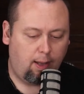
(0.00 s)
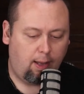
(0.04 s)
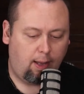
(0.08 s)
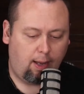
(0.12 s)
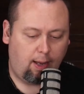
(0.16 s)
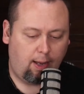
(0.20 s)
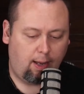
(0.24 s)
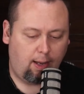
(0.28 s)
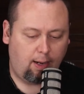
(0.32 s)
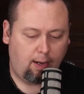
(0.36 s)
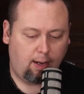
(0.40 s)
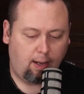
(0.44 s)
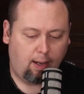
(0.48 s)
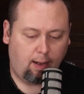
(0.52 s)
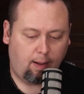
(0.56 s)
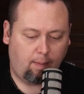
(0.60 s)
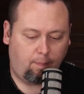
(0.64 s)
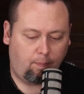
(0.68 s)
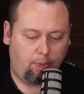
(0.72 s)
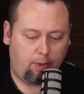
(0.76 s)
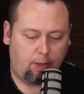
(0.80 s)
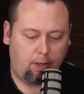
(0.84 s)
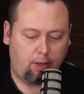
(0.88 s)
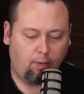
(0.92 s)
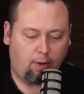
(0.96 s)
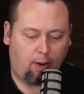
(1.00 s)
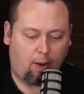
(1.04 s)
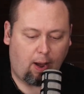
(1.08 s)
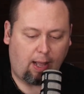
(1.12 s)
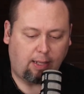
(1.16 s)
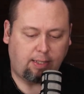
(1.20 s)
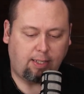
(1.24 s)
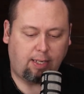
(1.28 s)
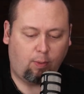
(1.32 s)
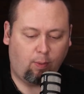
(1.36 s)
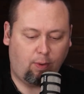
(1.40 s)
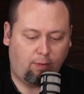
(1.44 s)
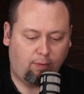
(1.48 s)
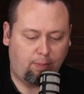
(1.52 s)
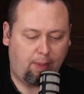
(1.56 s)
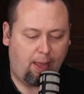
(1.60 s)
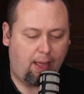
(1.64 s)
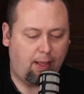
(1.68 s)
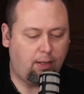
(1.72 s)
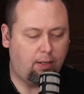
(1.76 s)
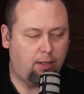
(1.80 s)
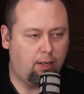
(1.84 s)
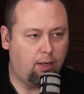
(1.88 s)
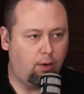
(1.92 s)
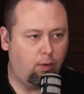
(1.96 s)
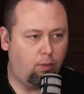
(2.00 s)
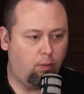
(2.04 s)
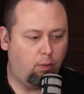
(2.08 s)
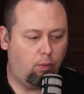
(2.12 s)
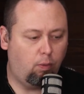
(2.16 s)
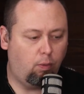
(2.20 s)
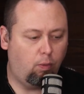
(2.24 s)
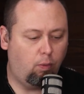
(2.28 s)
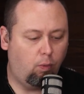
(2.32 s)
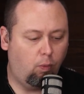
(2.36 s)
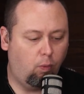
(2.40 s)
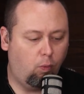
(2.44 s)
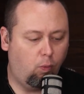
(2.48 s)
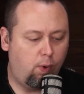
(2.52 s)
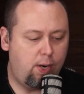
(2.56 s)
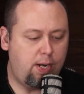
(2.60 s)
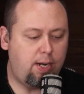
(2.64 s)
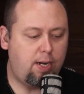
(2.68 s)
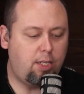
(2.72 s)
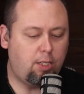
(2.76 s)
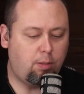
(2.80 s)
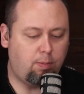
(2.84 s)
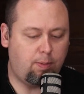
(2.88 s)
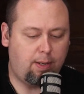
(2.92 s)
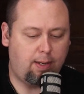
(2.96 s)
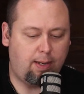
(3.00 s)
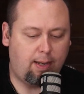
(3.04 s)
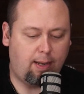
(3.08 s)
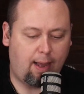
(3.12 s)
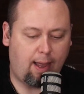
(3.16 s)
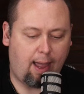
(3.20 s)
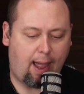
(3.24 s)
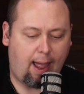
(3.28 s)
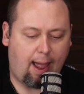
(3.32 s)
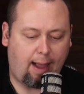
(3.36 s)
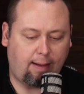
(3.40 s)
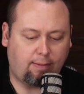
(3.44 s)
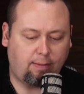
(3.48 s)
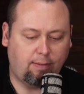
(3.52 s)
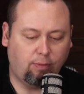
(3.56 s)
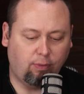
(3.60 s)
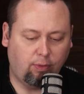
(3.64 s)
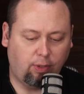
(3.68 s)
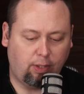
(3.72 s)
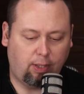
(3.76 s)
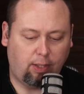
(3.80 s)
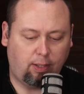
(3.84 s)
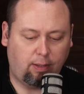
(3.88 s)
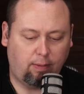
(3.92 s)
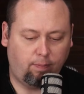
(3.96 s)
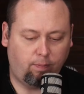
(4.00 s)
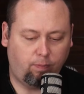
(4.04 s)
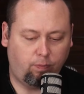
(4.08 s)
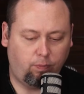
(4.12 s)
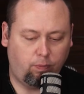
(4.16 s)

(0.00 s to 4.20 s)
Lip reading: And, you know, I take away from that, you know, we need to be actively